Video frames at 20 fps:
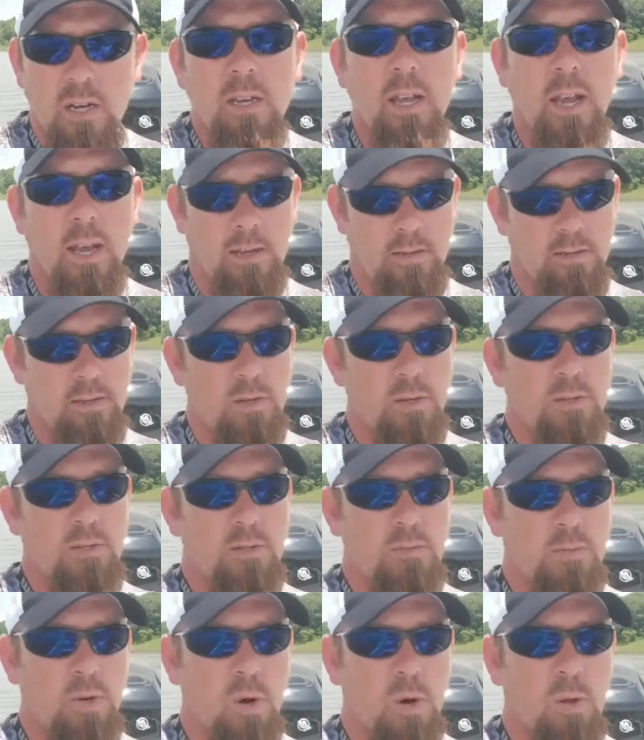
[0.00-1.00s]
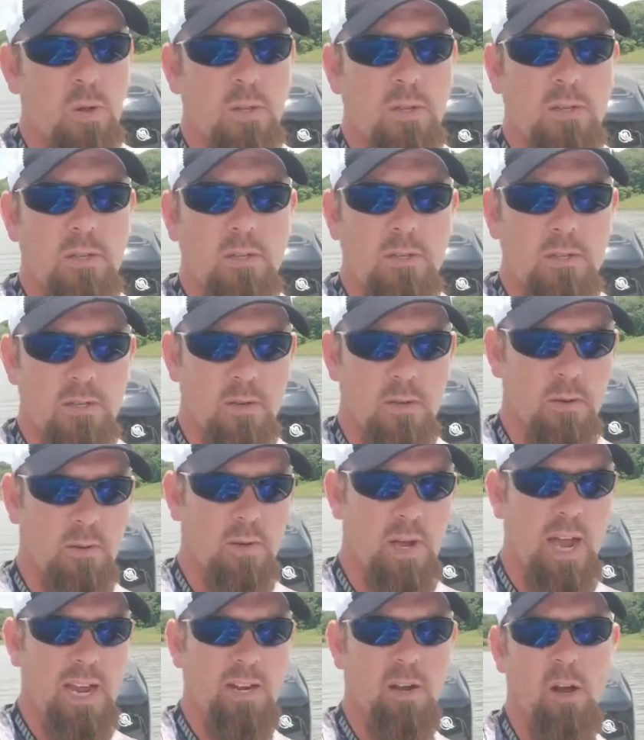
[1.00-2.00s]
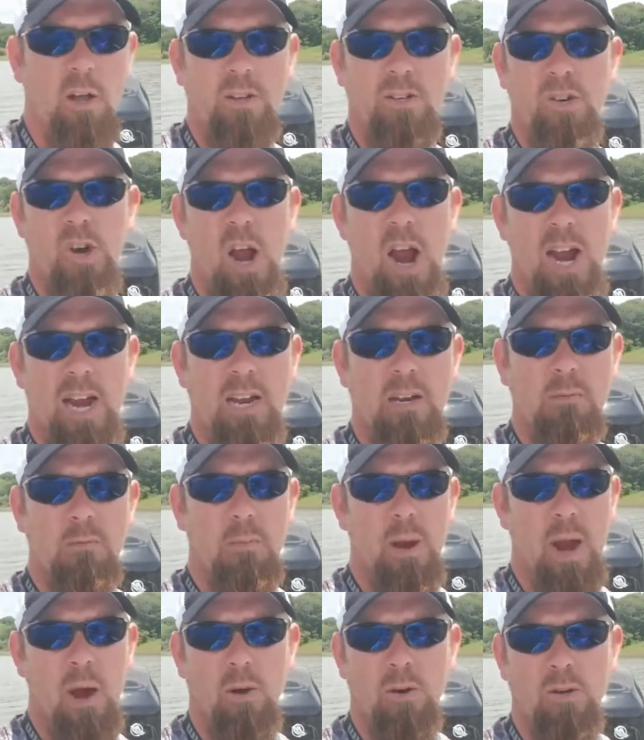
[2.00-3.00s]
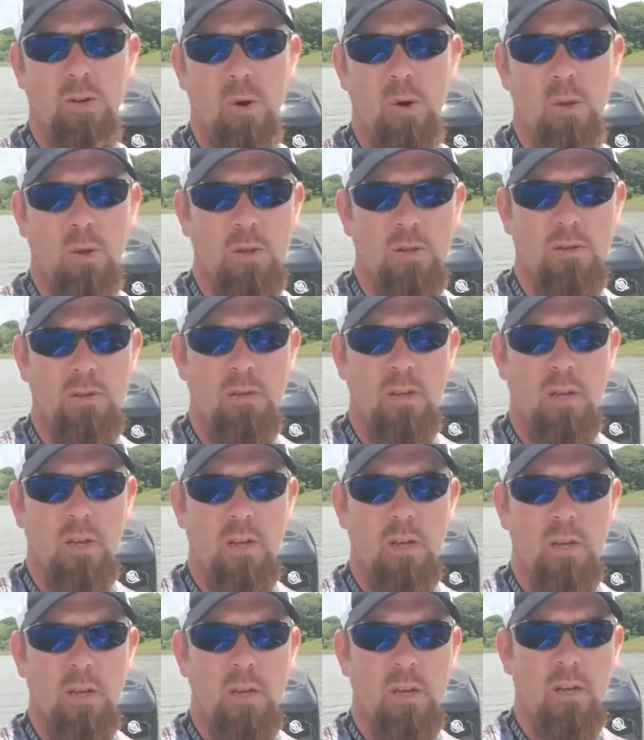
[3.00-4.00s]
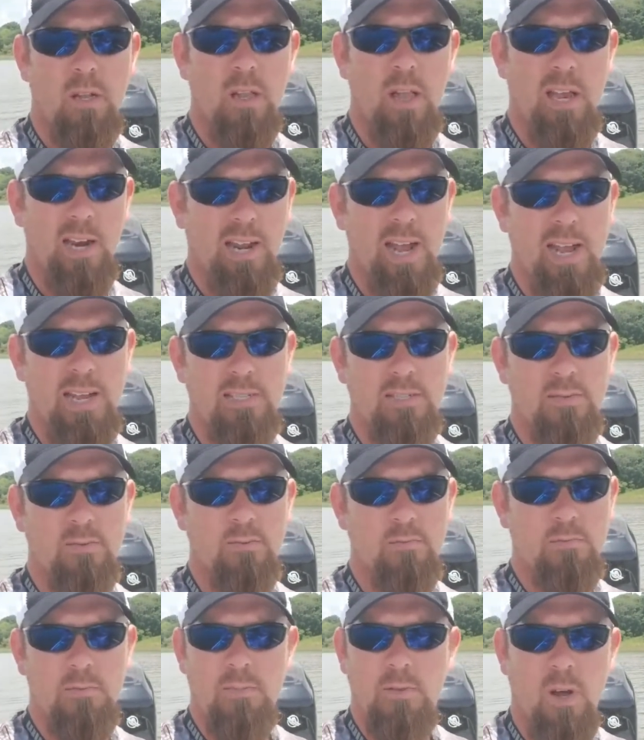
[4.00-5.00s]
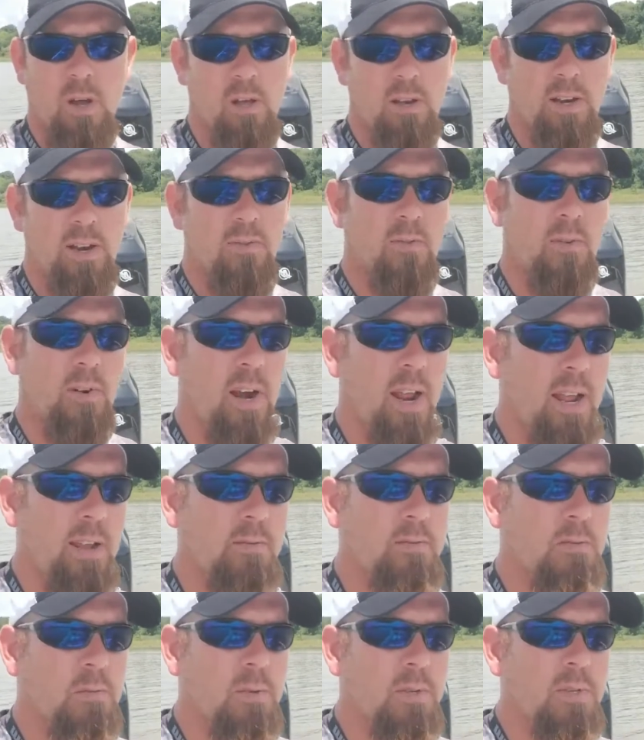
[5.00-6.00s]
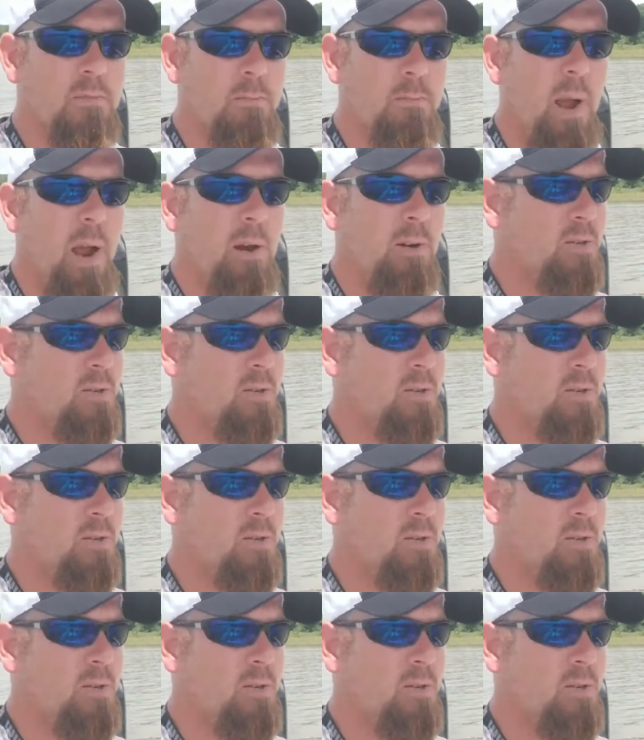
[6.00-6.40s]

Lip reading: yep, doing some trolling. So I call it dragging, power trolling. A lot of guys call it different names, but power